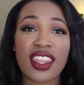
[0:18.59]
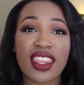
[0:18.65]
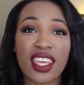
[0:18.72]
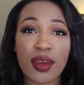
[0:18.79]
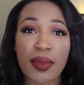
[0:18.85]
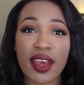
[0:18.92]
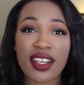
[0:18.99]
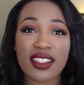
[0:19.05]

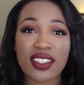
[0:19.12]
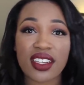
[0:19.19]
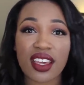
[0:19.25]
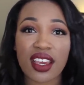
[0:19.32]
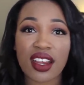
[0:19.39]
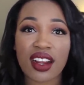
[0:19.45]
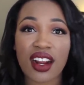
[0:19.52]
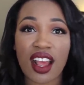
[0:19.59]
the best
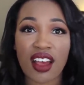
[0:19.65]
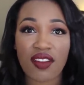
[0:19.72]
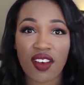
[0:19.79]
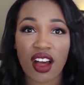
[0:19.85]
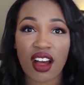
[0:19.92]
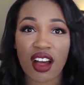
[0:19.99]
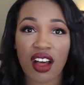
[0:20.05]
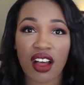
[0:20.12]
year of
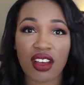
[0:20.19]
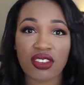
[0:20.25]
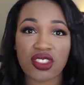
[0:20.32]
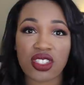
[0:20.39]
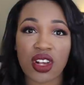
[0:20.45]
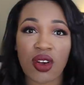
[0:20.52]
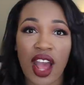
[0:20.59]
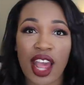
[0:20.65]
all.
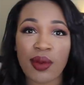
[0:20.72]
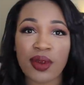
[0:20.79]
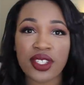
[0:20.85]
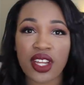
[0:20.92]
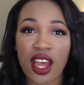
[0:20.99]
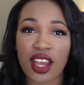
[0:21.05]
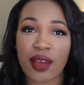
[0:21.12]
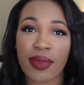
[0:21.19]
So I will
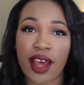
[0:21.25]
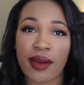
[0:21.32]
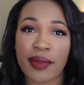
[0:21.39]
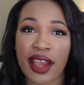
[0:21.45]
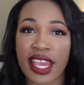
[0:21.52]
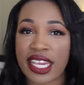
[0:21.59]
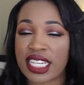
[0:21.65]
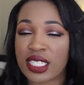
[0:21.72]
talk about
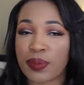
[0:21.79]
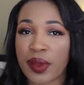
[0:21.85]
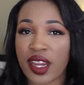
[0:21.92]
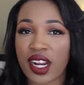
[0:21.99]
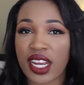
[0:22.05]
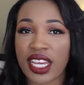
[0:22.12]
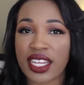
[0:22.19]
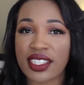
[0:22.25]
my
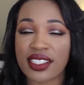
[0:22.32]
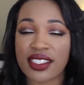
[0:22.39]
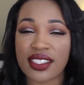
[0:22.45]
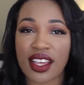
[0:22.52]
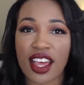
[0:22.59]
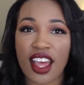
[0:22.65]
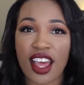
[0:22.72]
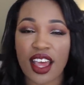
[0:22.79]

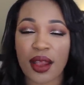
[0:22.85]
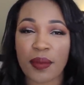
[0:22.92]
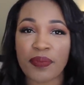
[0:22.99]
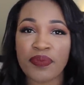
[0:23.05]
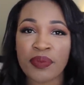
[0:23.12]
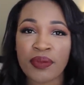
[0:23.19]
experience um,